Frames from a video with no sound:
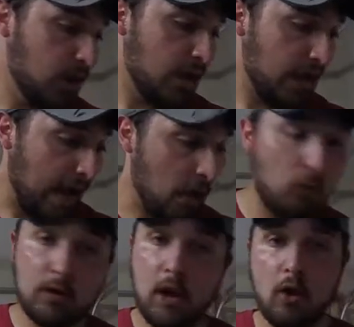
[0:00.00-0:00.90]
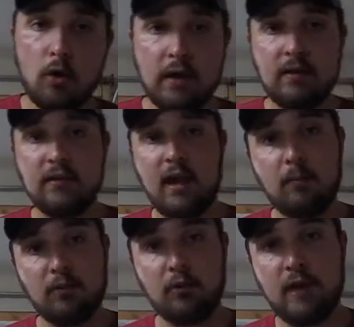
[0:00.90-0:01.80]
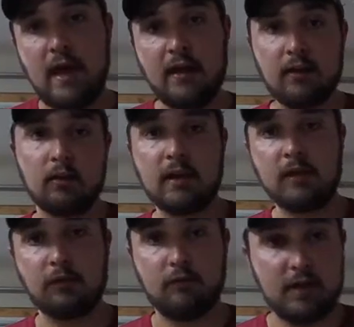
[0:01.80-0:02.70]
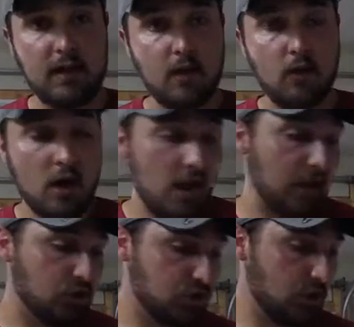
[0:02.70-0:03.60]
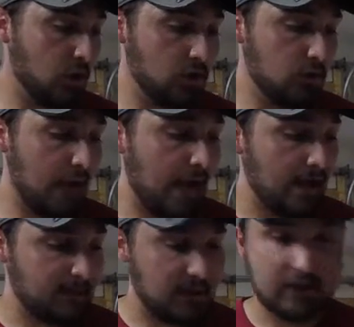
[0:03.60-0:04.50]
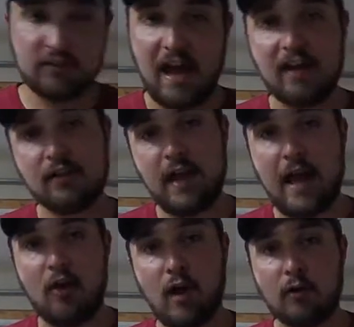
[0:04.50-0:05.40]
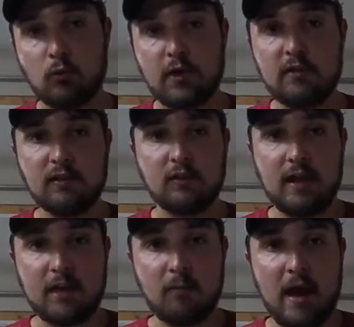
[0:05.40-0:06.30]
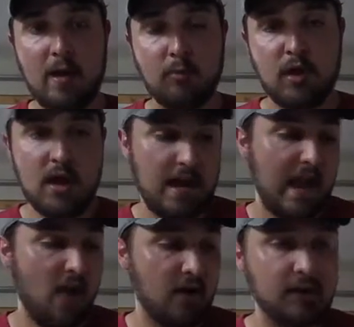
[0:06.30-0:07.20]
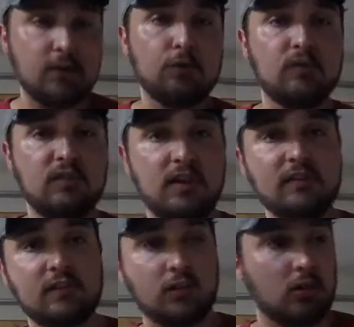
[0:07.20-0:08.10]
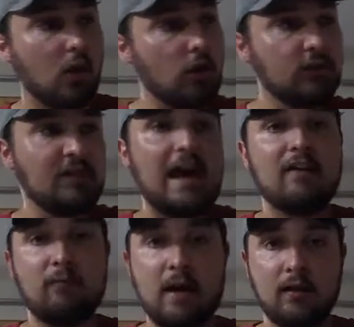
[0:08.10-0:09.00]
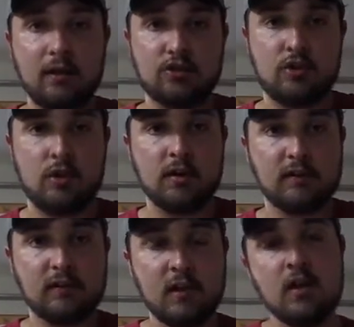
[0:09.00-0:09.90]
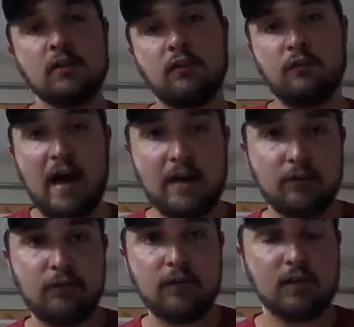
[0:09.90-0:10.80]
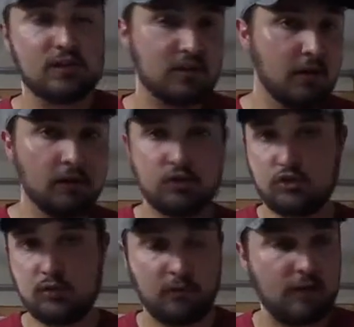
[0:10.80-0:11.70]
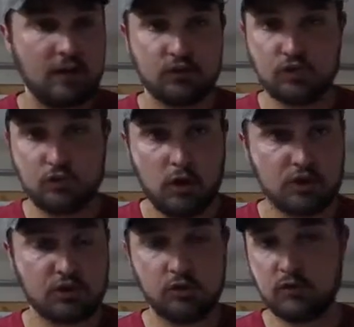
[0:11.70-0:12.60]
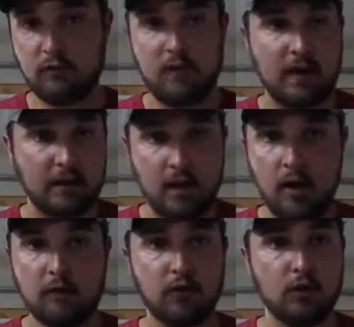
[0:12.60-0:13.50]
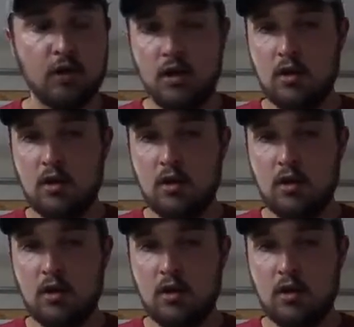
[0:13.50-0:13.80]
And I will go in depth on that in a later video and show you guys exactly how I read this lake map and how I use this alongside of my electronics to find fish, to find structure, to find cover.